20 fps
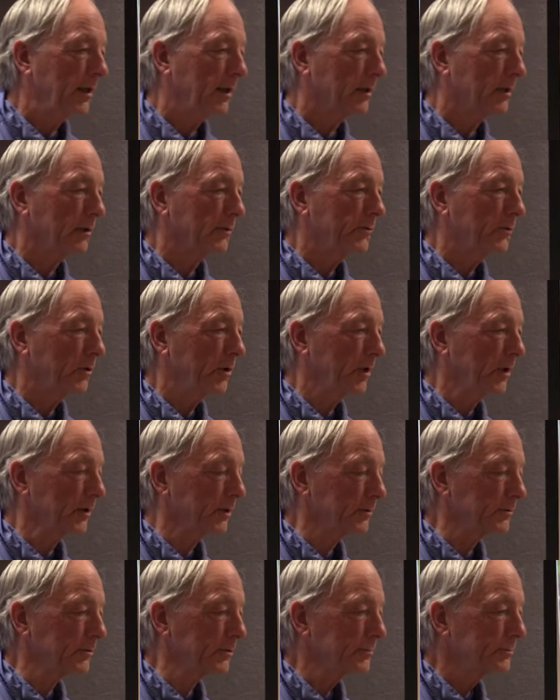in the
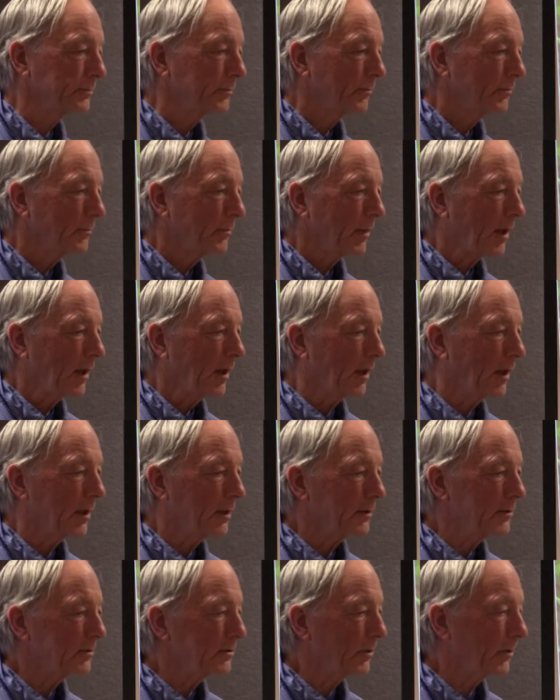foothills.
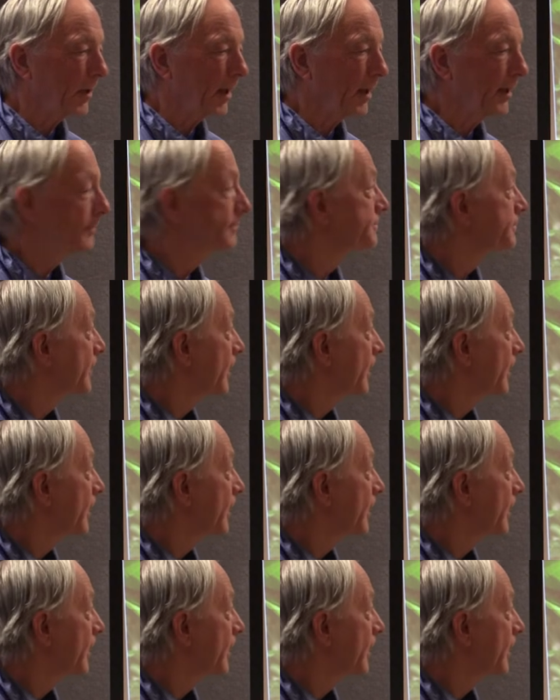Uh, so they,